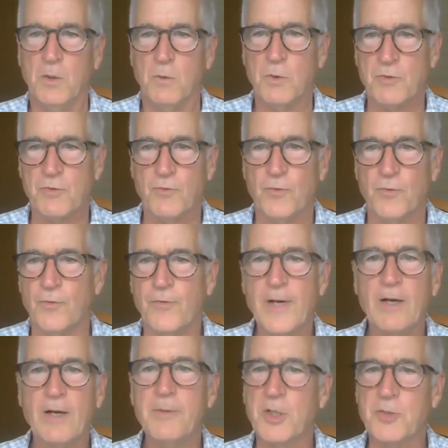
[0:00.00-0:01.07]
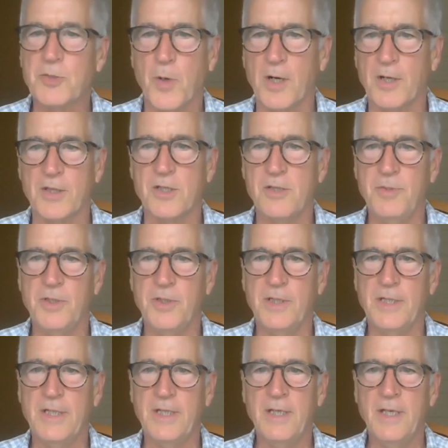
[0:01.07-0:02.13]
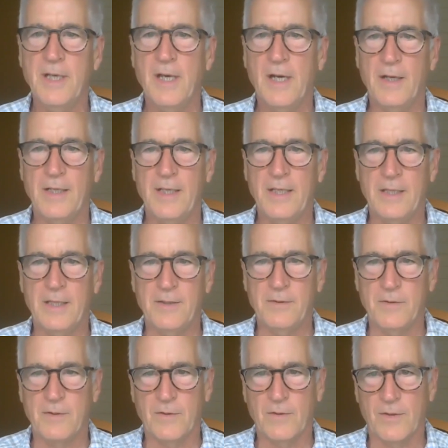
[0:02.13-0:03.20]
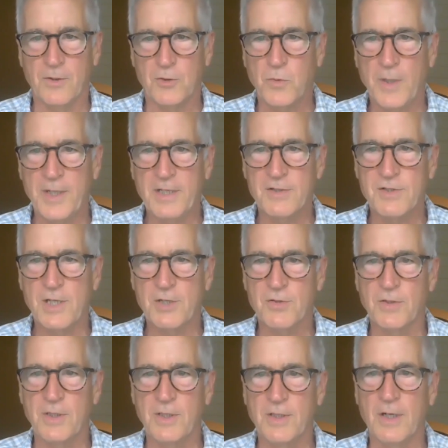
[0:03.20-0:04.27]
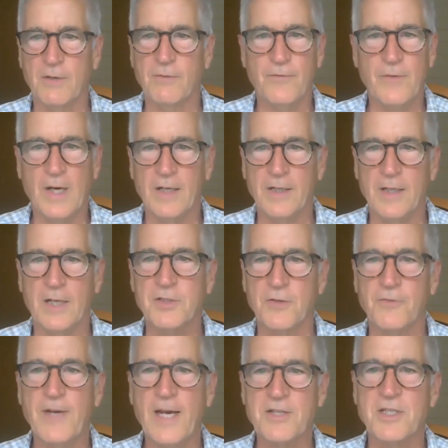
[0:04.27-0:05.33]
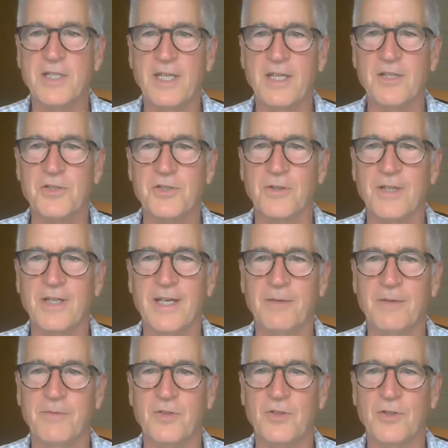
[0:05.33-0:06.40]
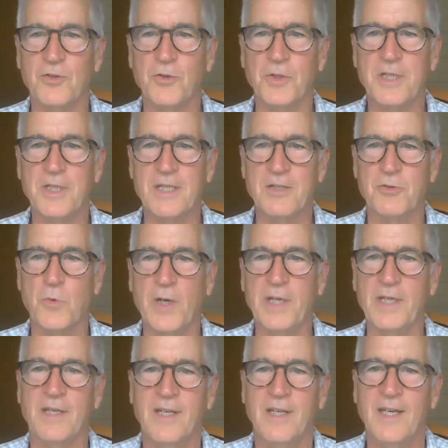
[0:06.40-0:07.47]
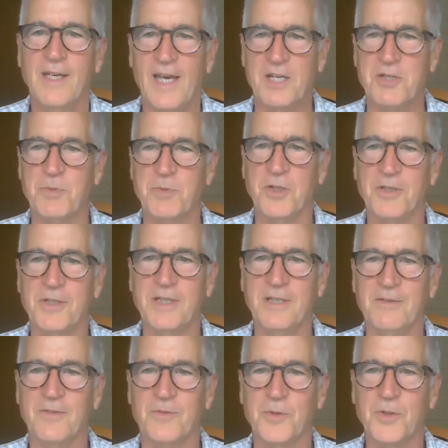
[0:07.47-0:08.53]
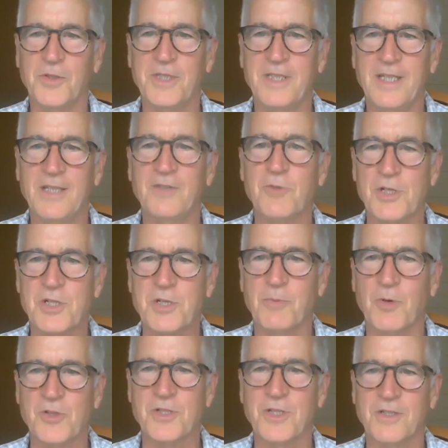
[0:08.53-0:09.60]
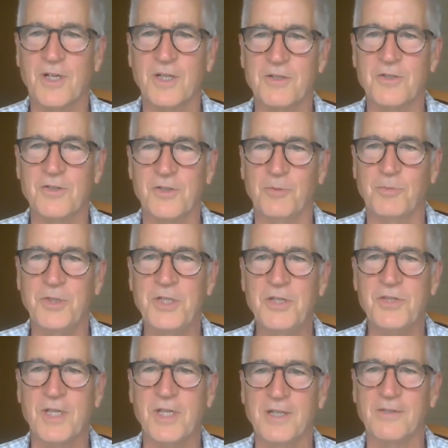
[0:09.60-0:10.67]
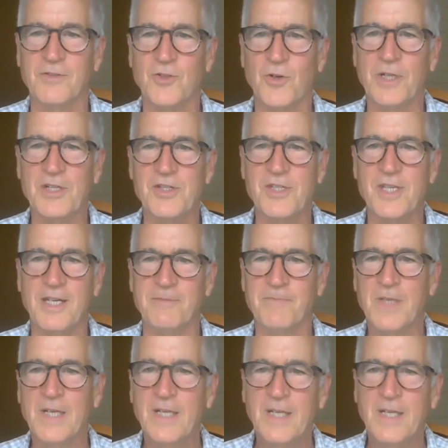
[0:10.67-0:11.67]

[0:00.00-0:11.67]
was very much part of the community in the 20th century. It's a fascinating story, and Julia is quite expert and really interesting person to talk to. So please join us then.